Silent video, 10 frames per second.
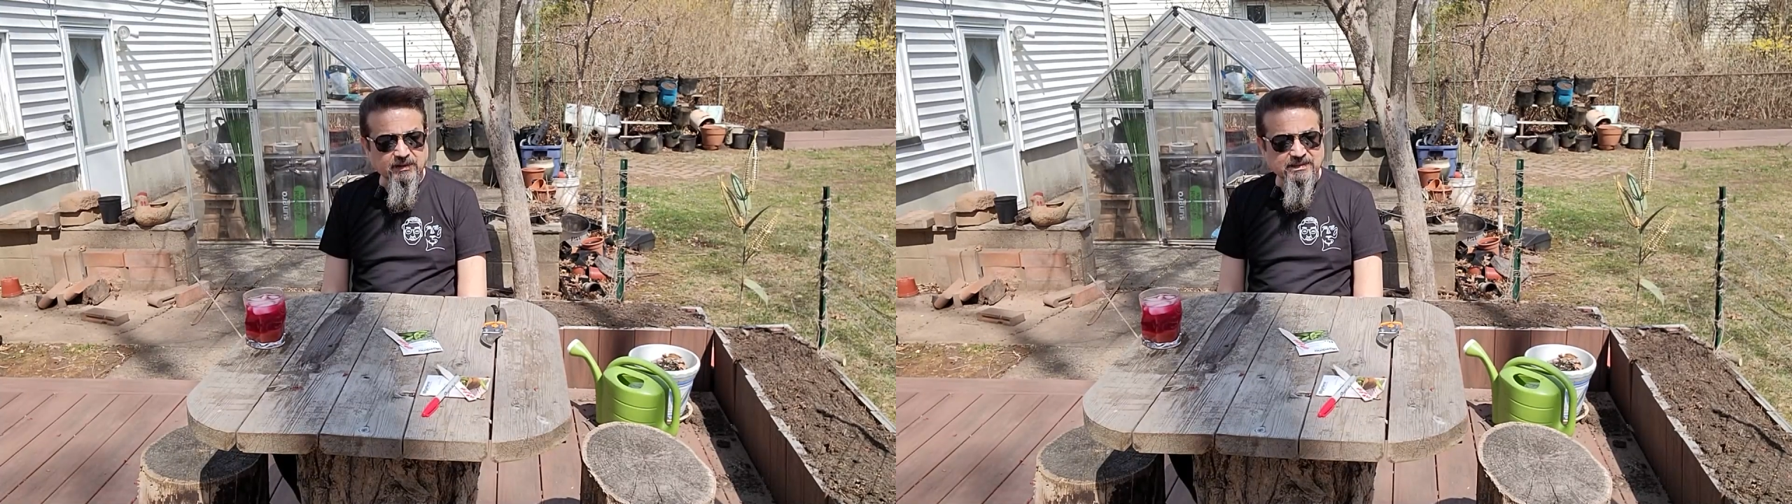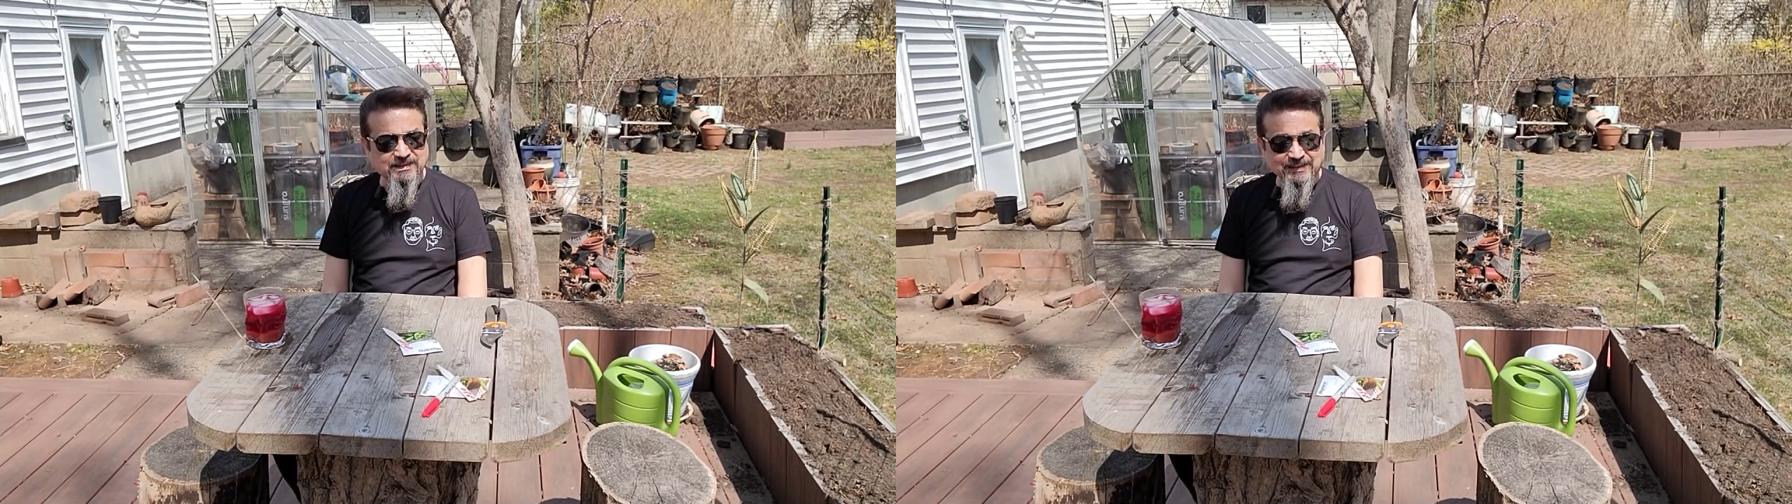
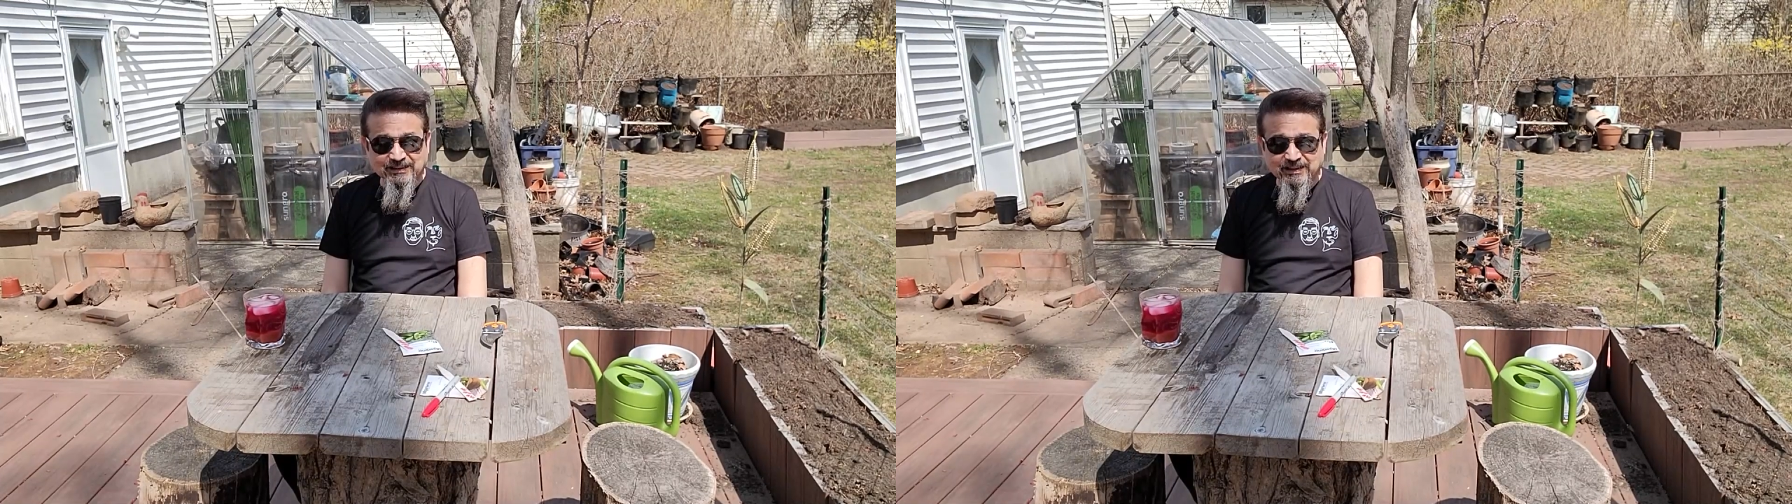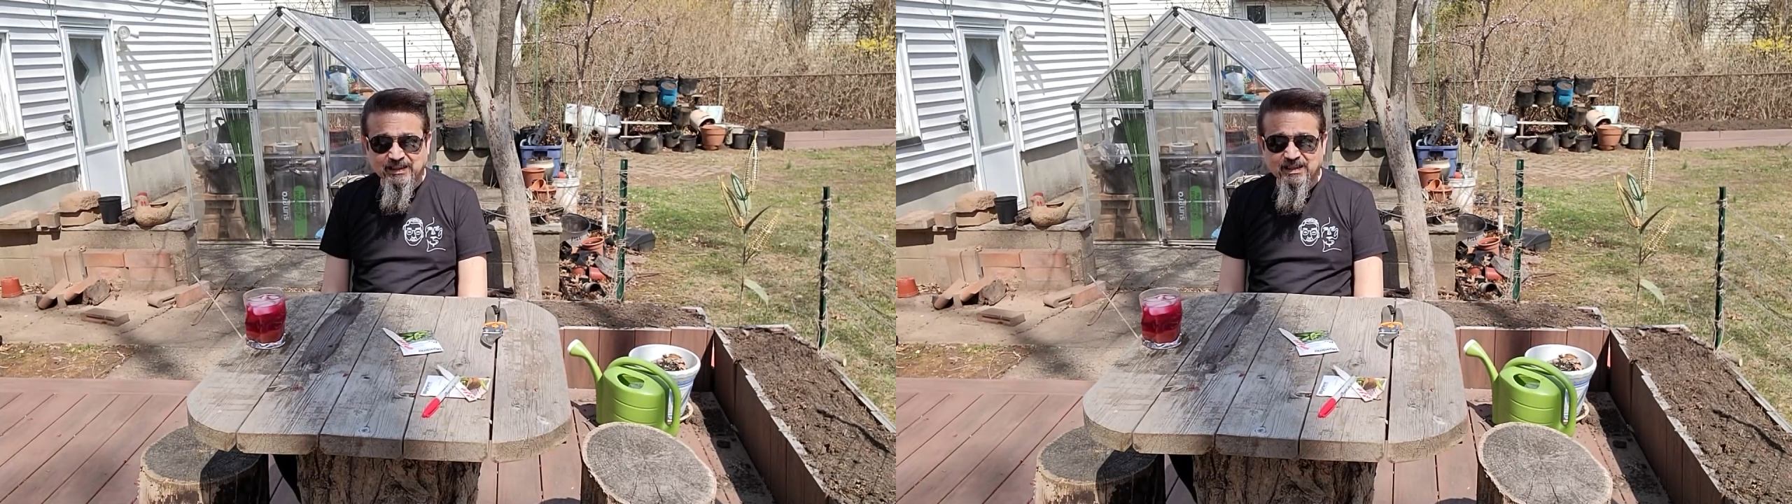
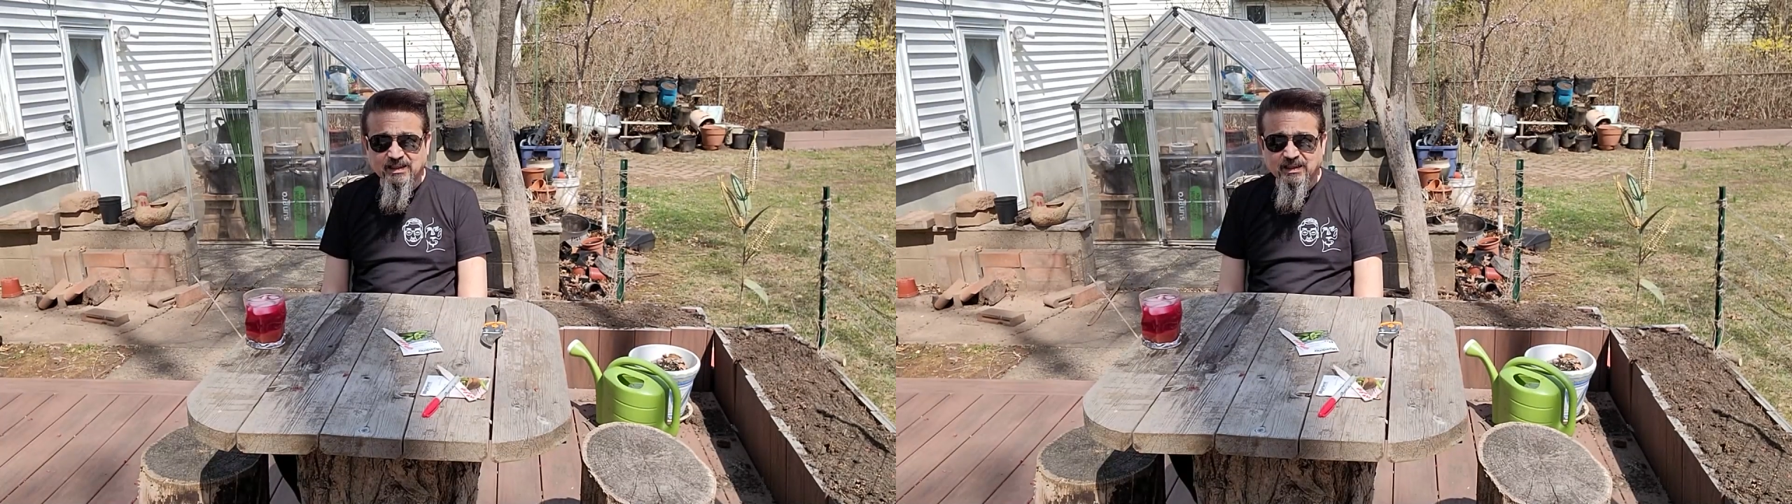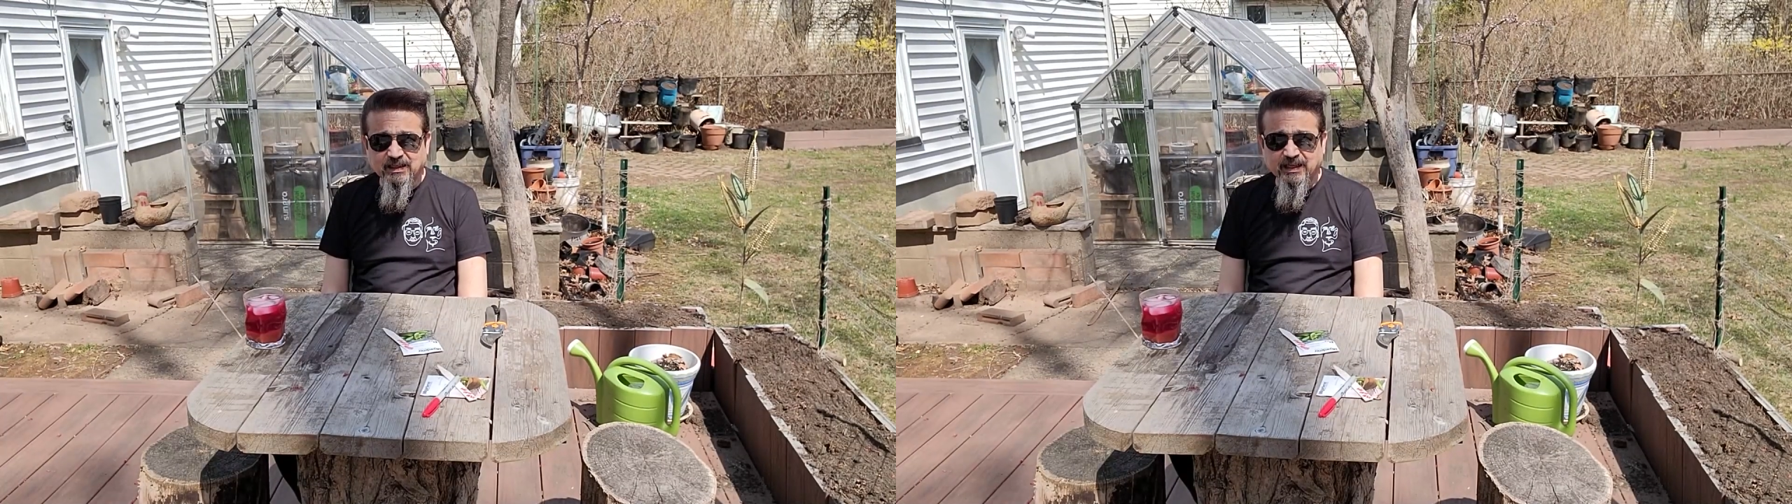silty
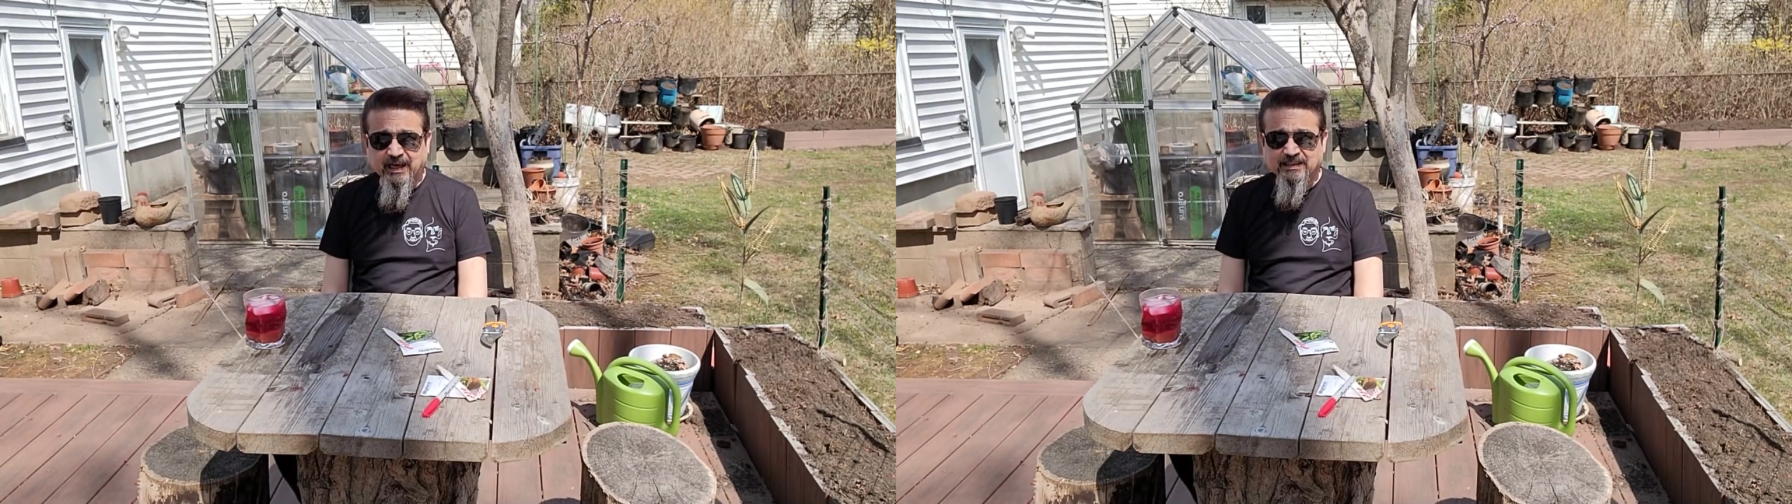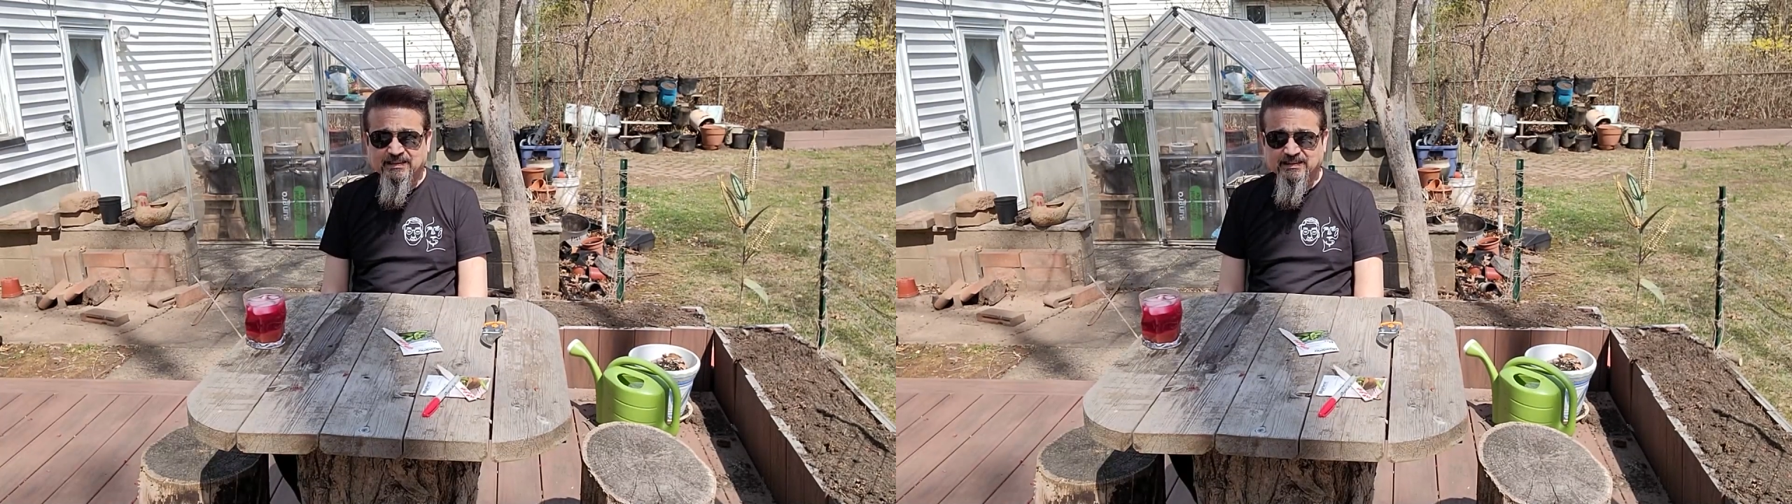and